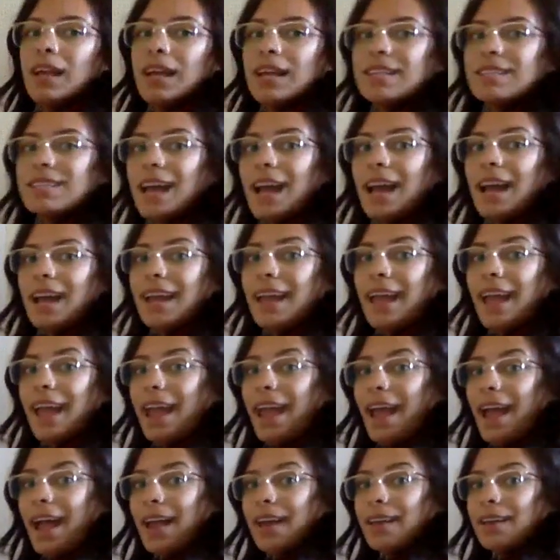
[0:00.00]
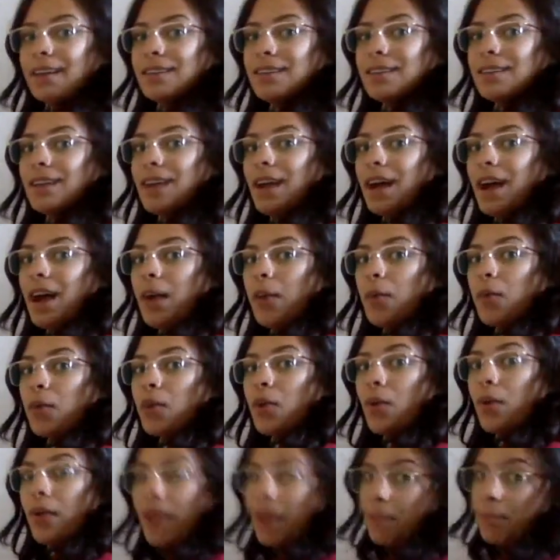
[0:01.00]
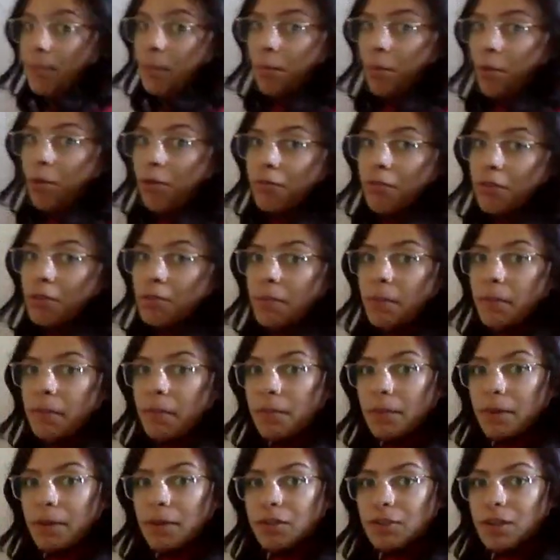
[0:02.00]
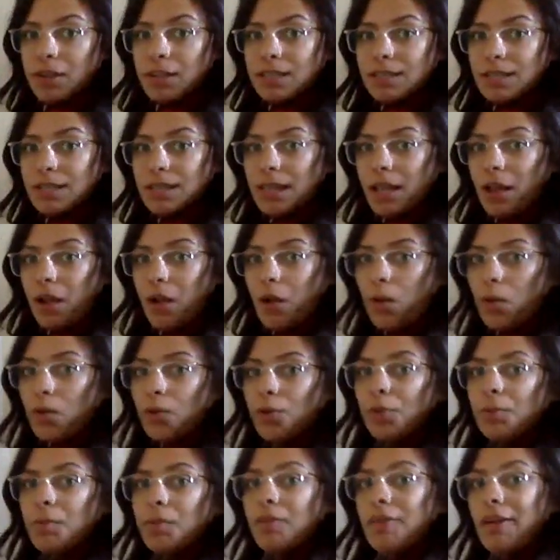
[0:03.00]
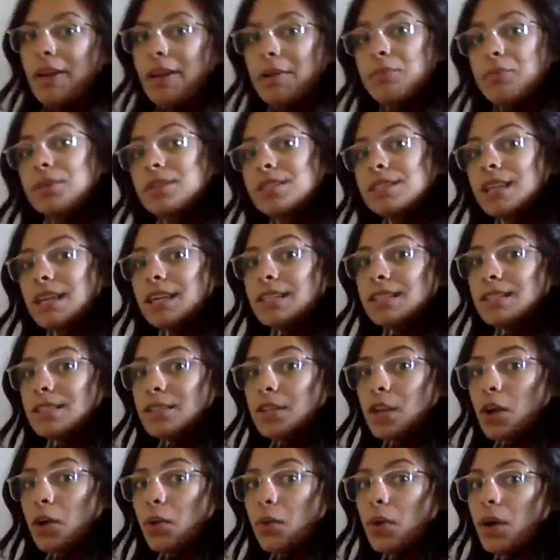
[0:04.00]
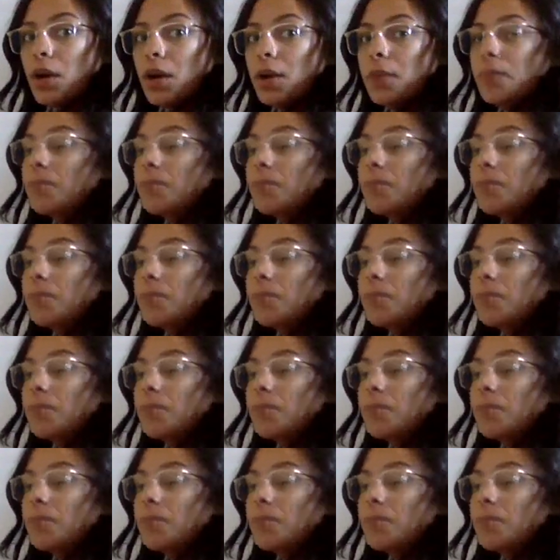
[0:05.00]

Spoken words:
as I can. We know it can't be perfect, but we want to try to set that goal to be very precise in our work.